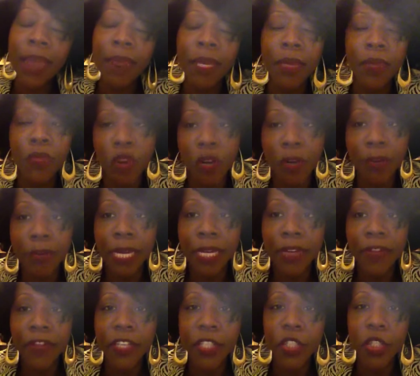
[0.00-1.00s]
be more
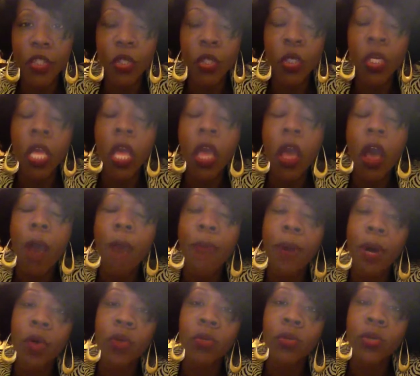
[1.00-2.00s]
beneficial
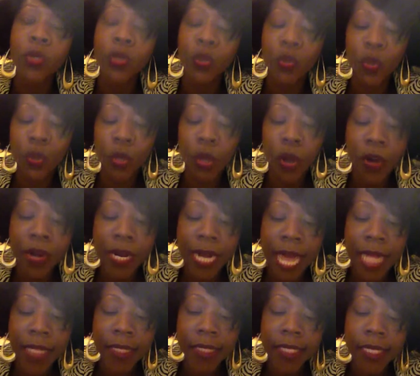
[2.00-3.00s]
opposed to
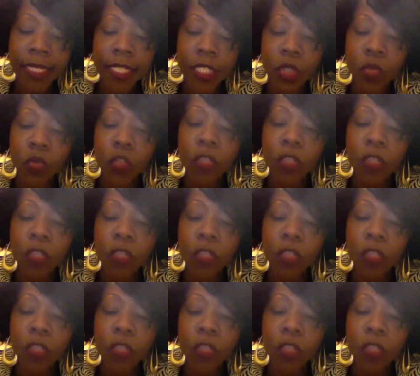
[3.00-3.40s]
urinalysis,